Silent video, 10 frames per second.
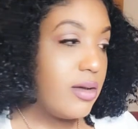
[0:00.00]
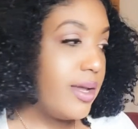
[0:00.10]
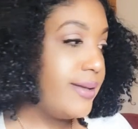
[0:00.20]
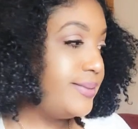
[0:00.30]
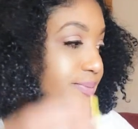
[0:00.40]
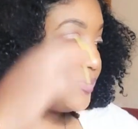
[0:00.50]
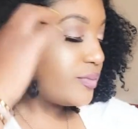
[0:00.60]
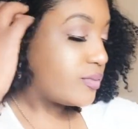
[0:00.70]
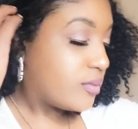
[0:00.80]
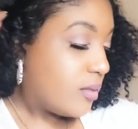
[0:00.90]
okay?
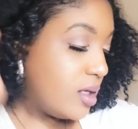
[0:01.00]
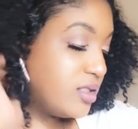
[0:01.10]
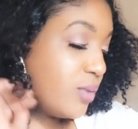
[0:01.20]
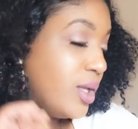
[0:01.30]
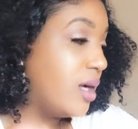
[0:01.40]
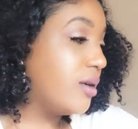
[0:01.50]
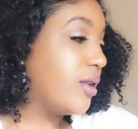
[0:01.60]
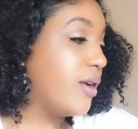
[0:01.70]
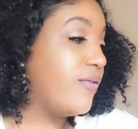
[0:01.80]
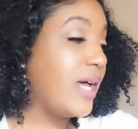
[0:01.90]
So we're going to
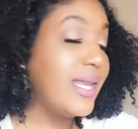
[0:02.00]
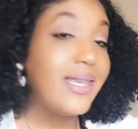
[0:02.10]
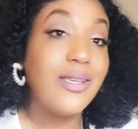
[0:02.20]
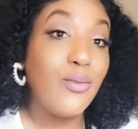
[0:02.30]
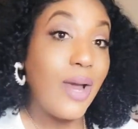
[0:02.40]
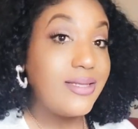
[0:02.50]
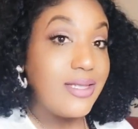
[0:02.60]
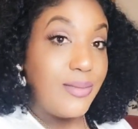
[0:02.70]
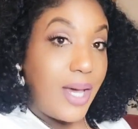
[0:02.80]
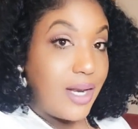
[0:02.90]
clarify to get right
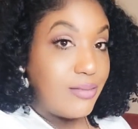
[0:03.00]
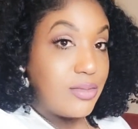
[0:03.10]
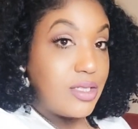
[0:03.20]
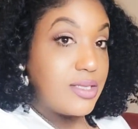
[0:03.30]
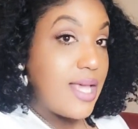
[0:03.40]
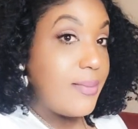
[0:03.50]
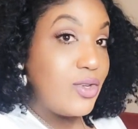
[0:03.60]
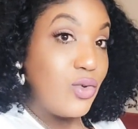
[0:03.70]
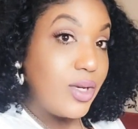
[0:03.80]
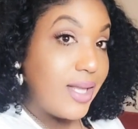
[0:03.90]
to the bottom, because I've
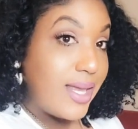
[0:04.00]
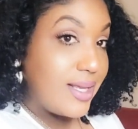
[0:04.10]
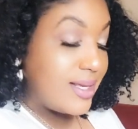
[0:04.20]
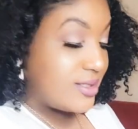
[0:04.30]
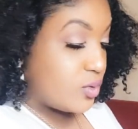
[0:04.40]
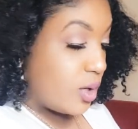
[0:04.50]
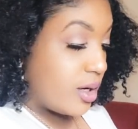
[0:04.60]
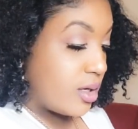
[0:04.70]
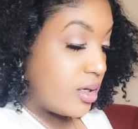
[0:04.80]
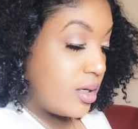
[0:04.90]
been doing a lot of
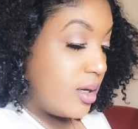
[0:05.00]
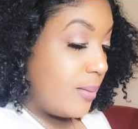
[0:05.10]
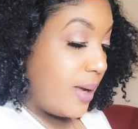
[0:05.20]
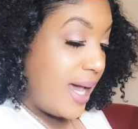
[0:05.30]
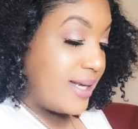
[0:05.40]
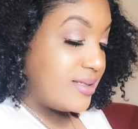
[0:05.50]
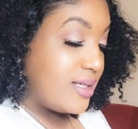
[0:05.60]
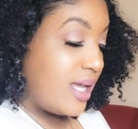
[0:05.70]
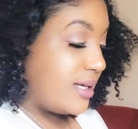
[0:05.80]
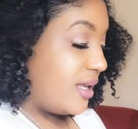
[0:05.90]
guesswork. But
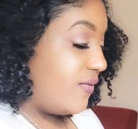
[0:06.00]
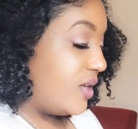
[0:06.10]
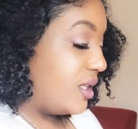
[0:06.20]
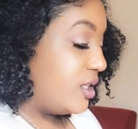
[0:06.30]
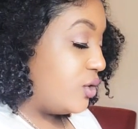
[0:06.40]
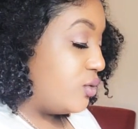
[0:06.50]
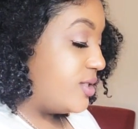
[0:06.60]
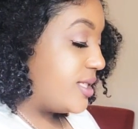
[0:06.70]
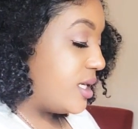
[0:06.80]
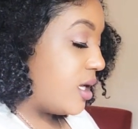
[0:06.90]
honestly, I definitely do
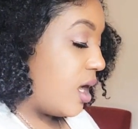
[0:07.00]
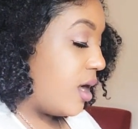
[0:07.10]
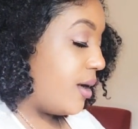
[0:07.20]
see,